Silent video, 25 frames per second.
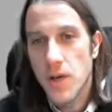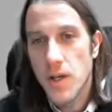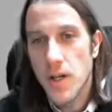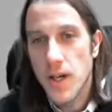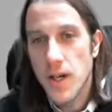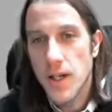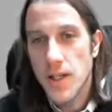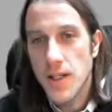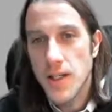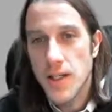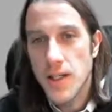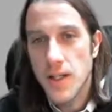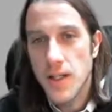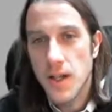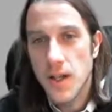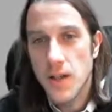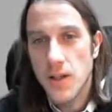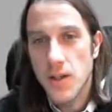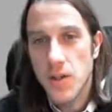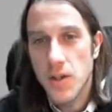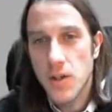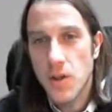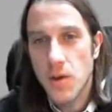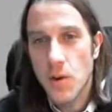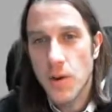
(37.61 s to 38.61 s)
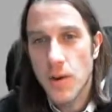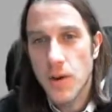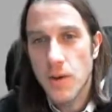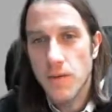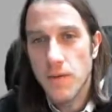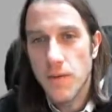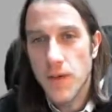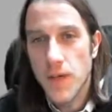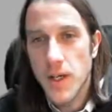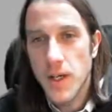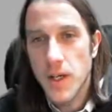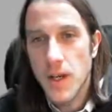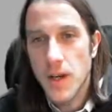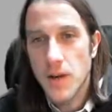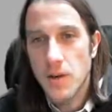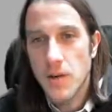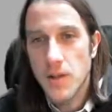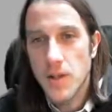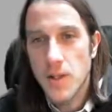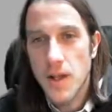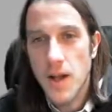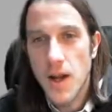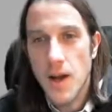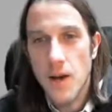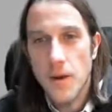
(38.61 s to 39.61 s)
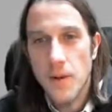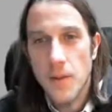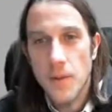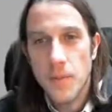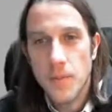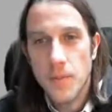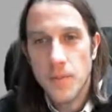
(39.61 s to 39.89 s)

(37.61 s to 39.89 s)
1900 coin videos now.